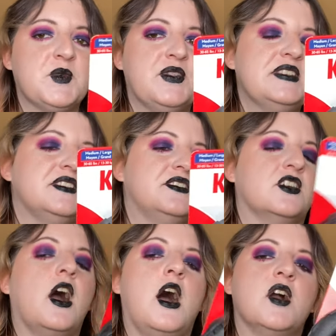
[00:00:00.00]
Well, this is the
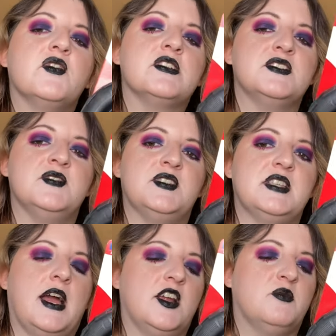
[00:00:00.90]
Kong version of the
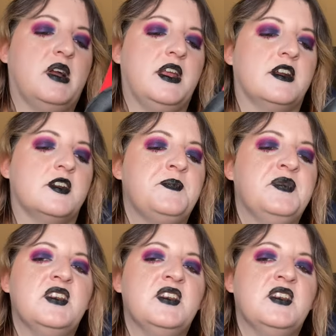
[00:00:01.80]
tire biter.